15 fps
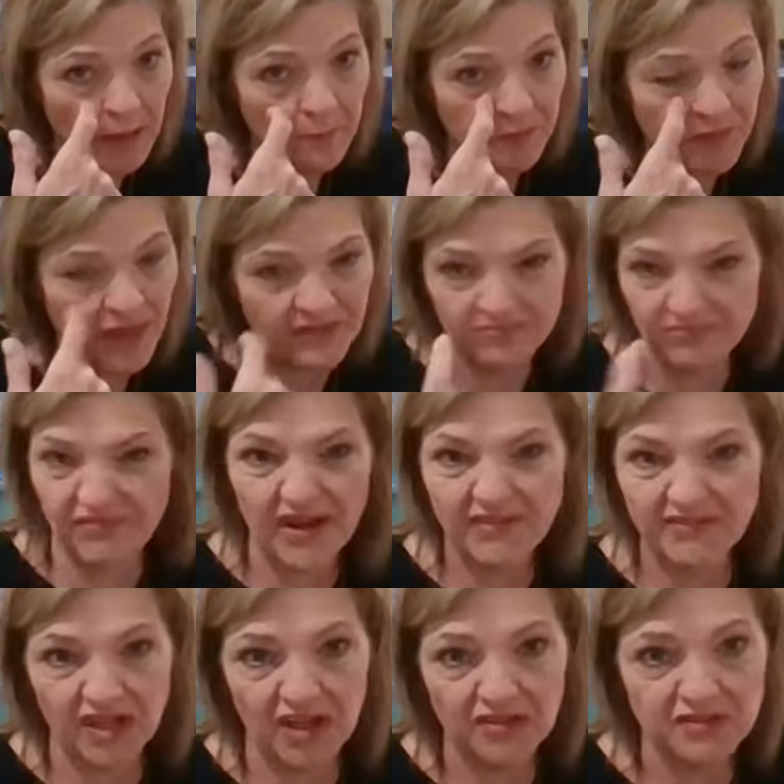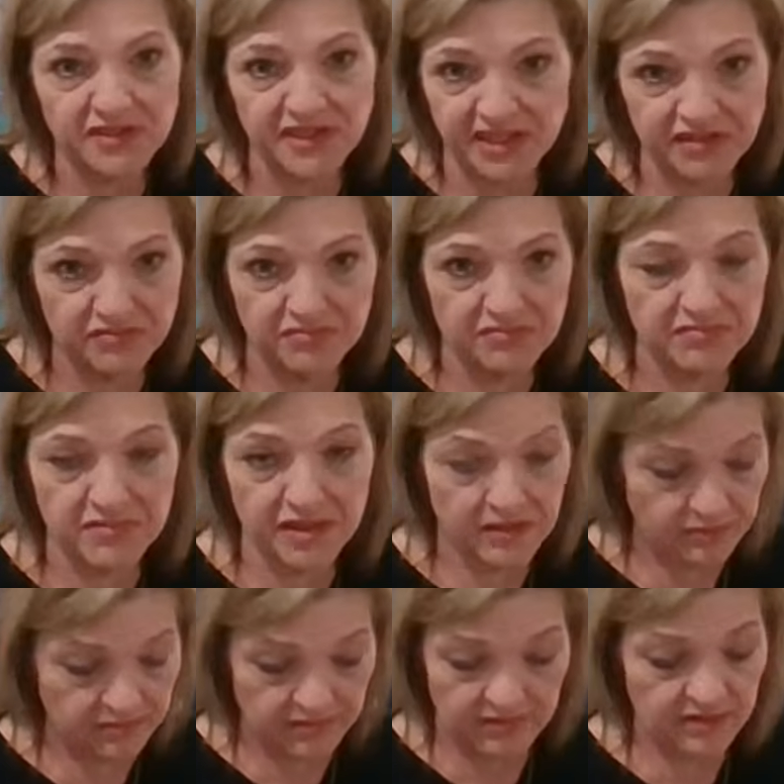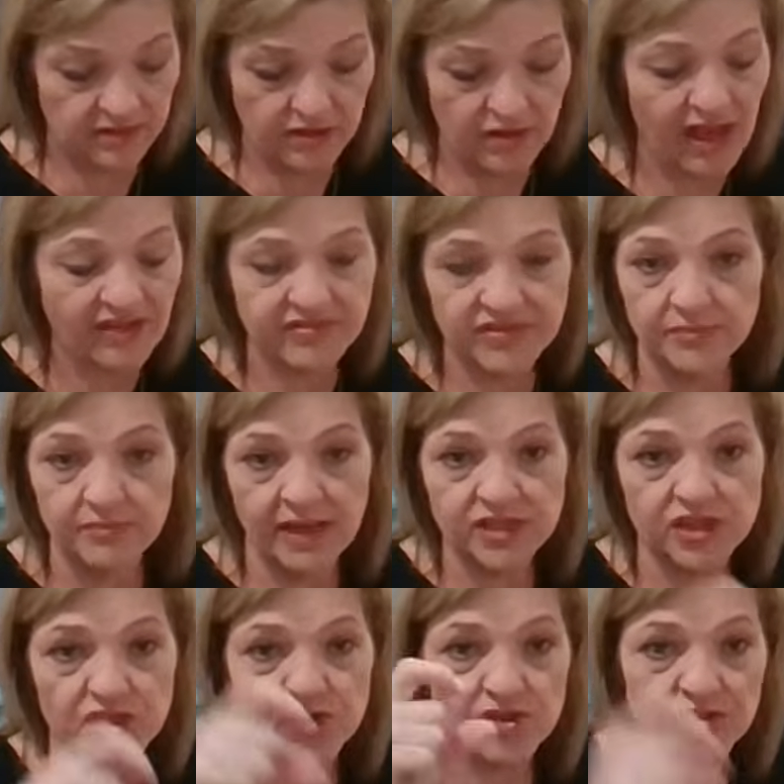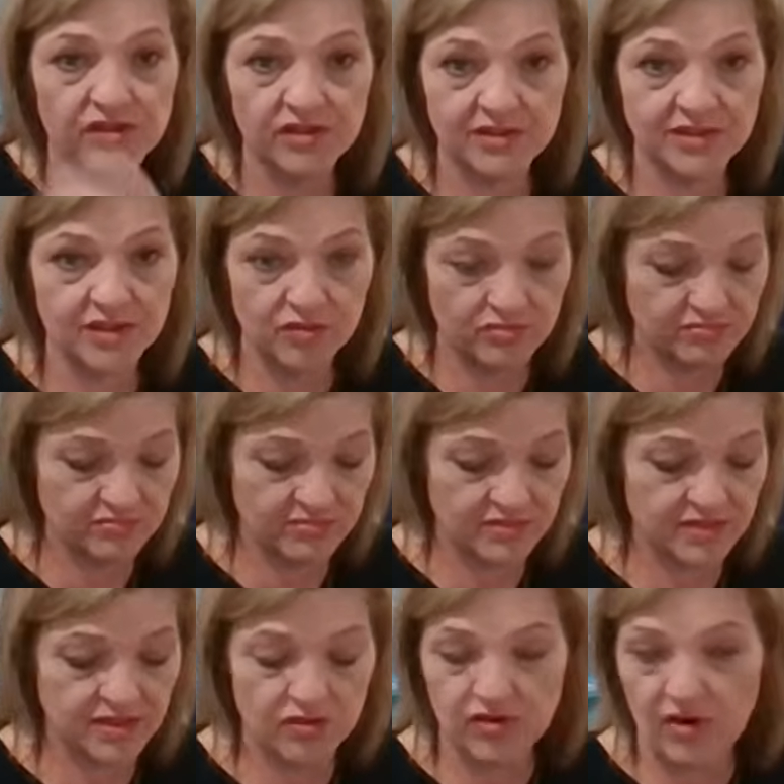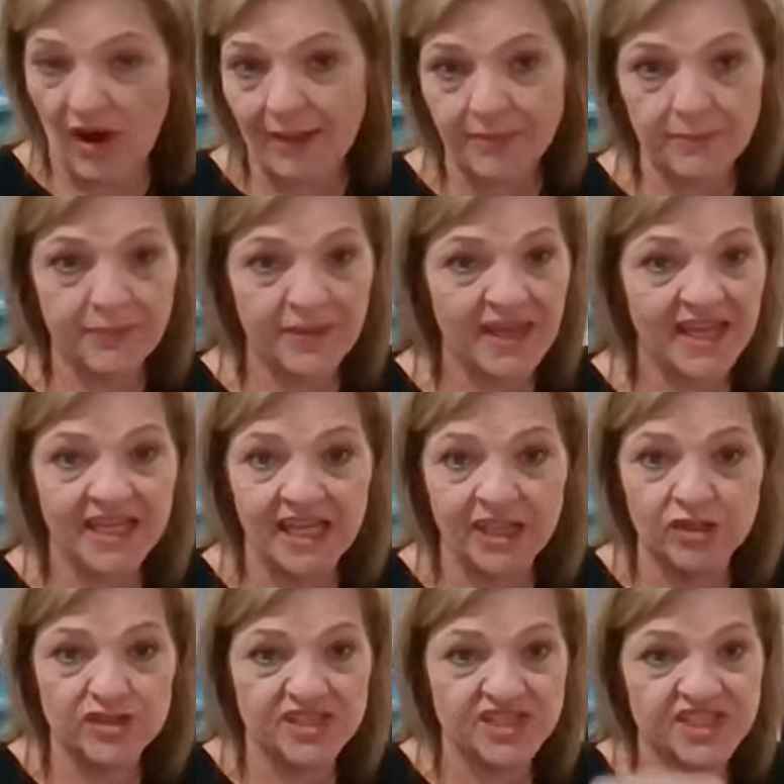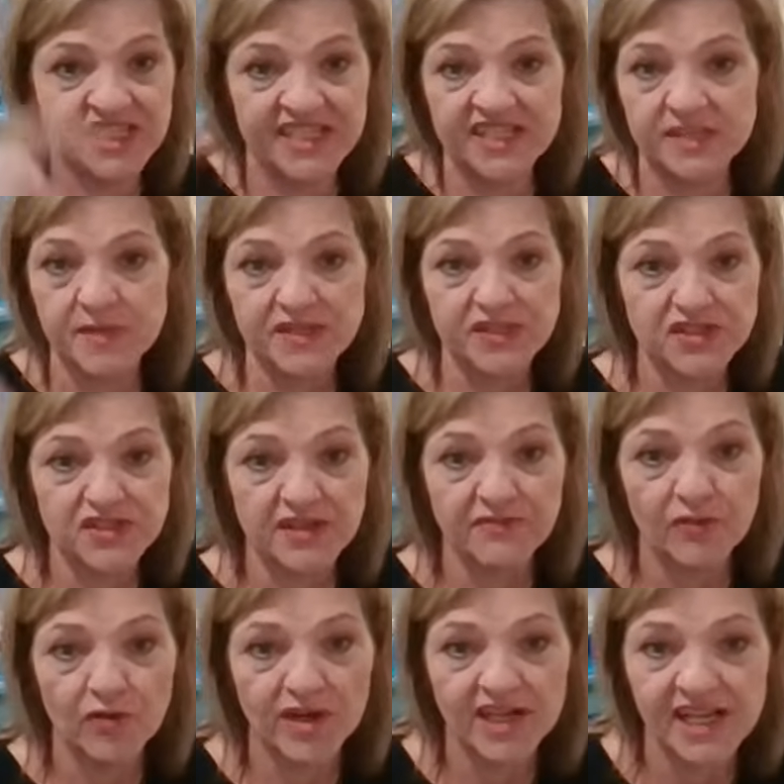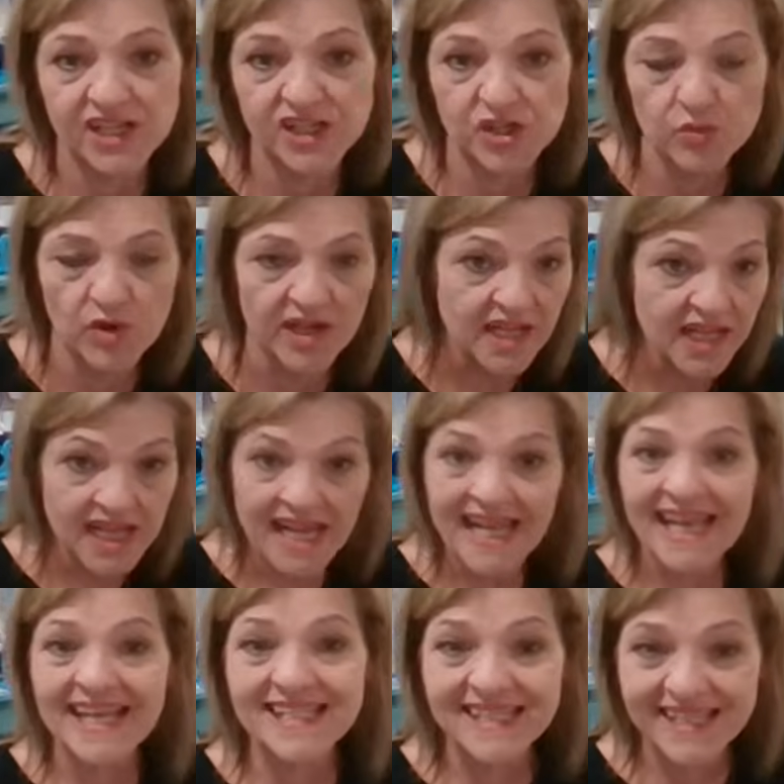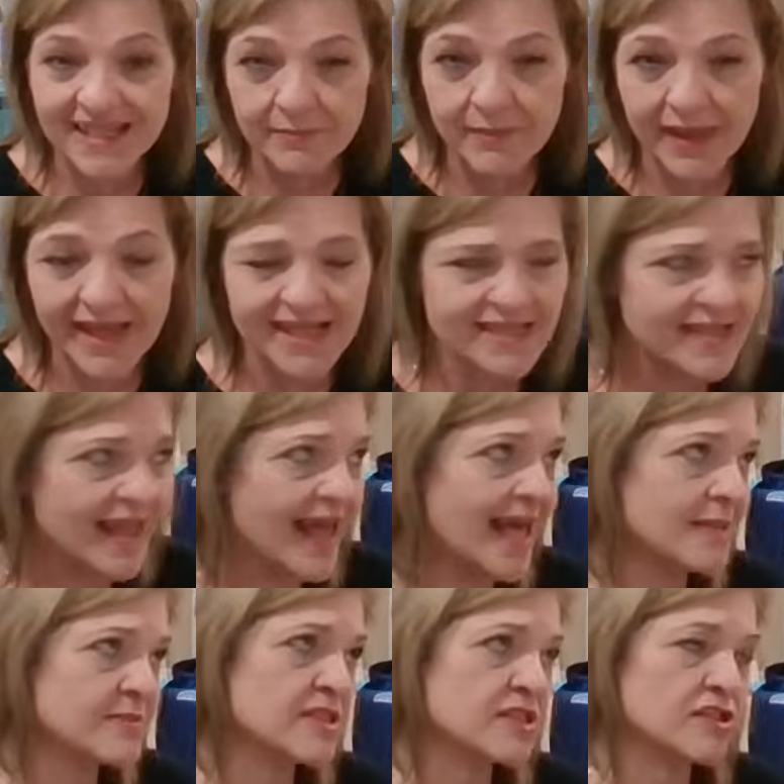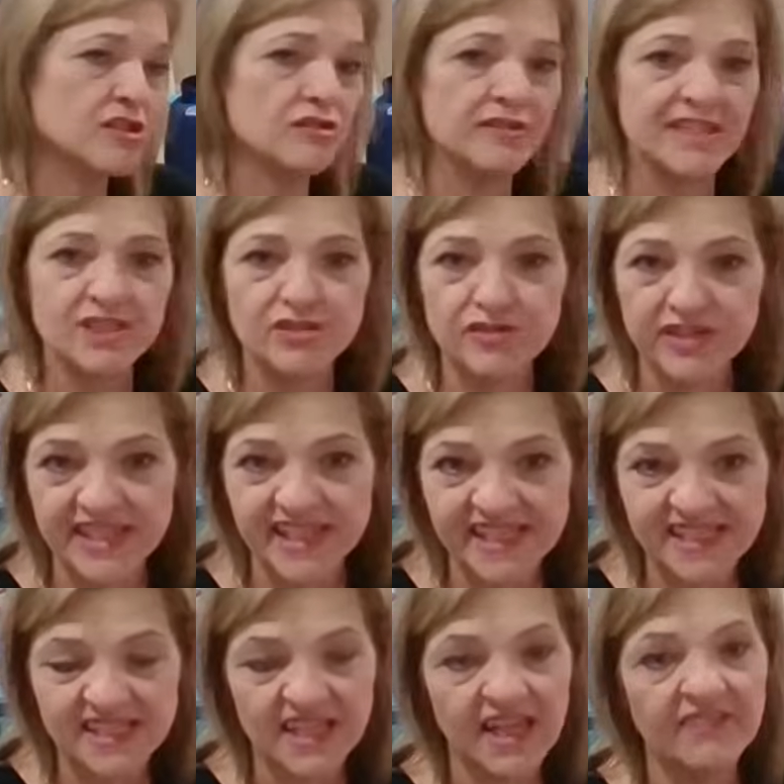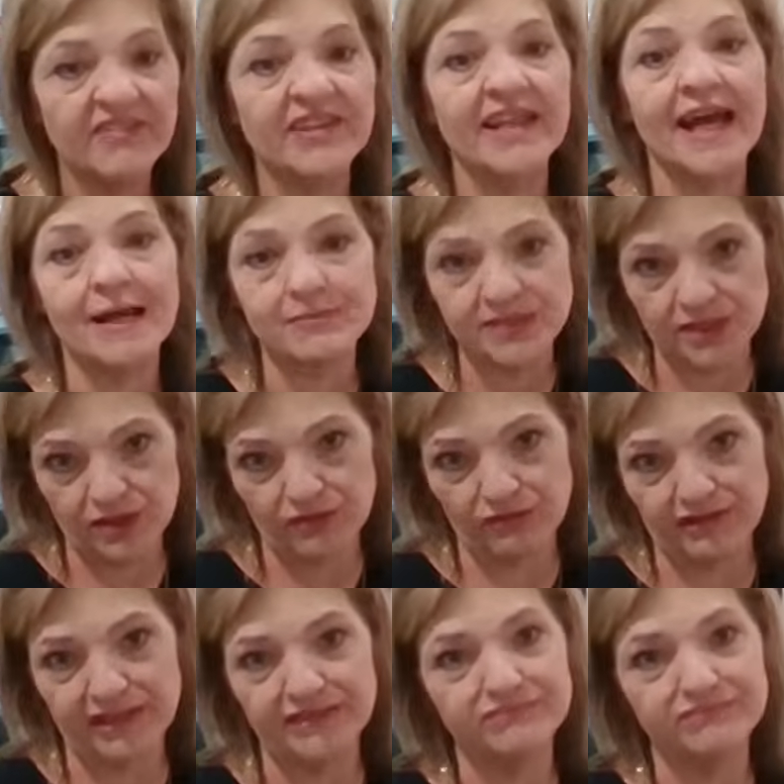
That's $5, and you have to make sure you grab a pen and you can stick as much stuff on it as you want. Is it a mess? Absolutely. Do the kids love it? Absolutely.